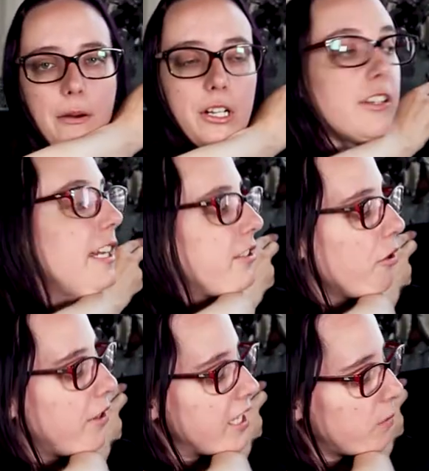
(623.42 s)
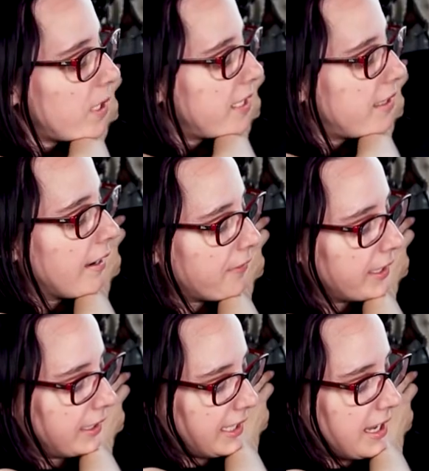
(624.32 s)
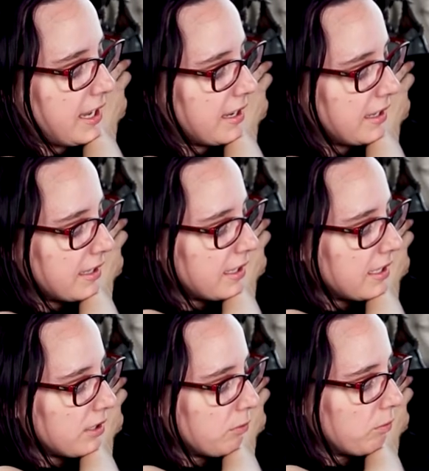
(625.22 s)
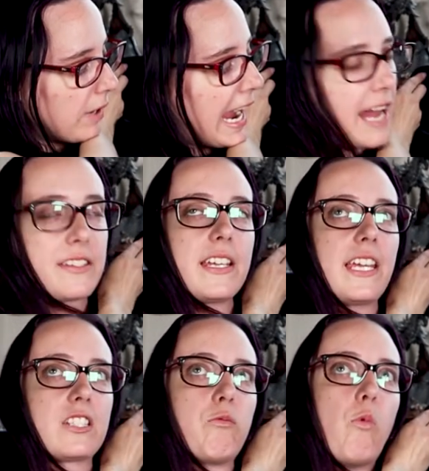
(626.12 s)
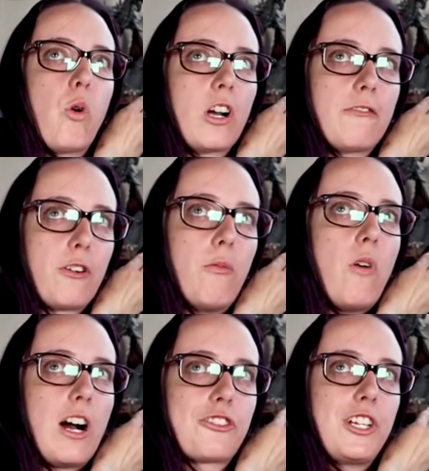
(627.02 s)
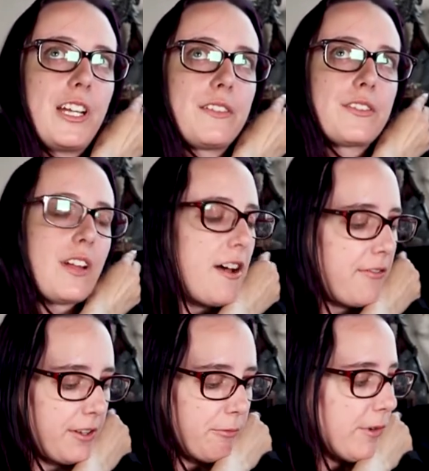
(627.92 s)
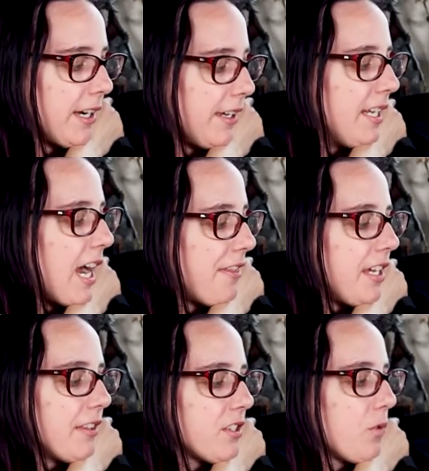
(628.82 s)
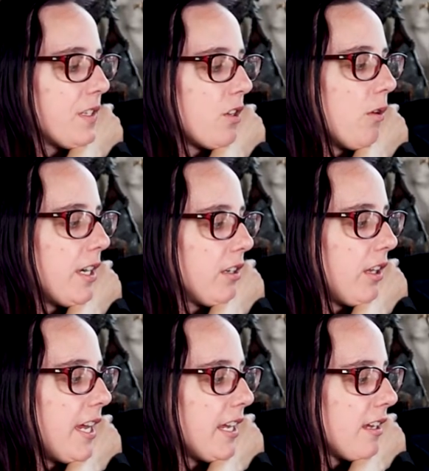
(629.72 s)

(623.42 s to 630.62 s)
I would agree. So this one definitely... As it gets worn from washing and stuff, and I think this one's going to, like...